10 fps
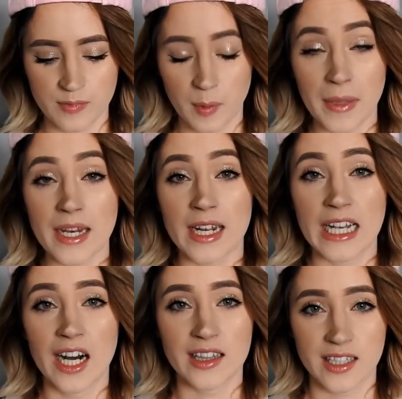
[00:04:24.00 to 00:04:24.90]
The minute I
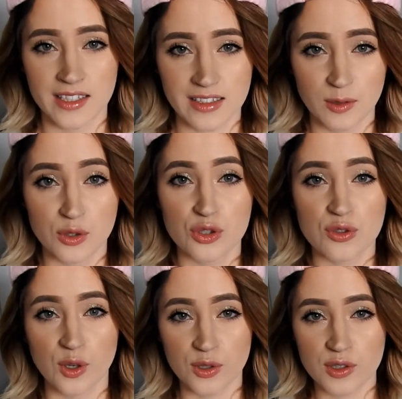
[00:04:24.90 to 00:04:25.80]
got this, I was
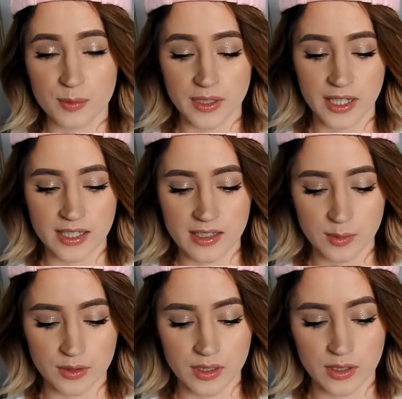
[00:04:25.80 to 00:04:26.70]
so surprised. I
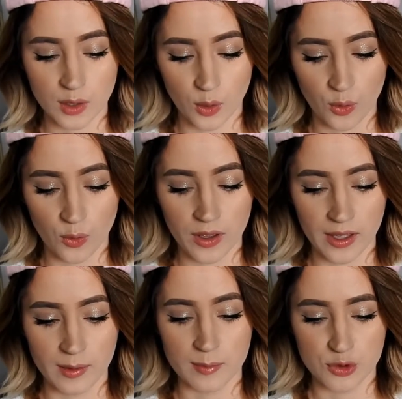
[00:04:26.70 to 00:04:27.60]
was like,
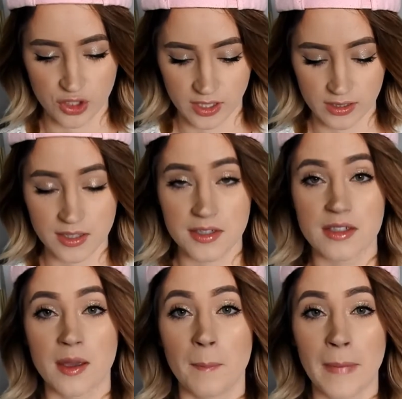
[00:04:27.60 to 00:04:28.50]
OMG, this
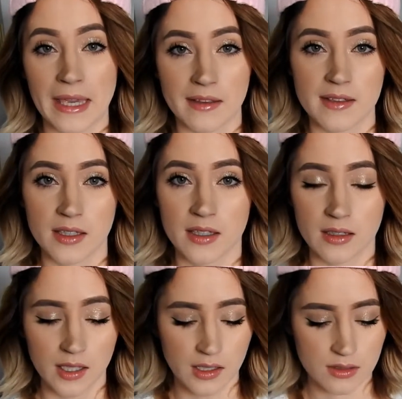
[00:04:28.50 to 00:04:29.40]
is
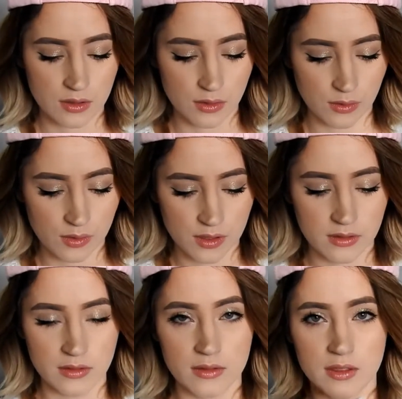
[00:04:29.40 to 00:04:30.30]
amazing. So
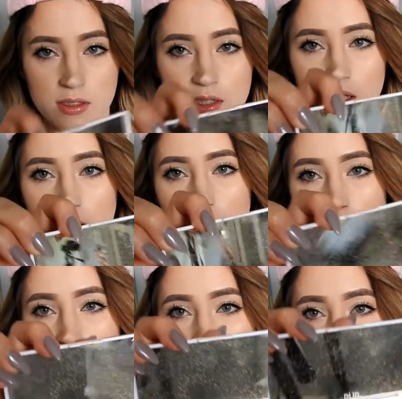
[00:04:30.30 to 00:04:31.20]
as you can tell how much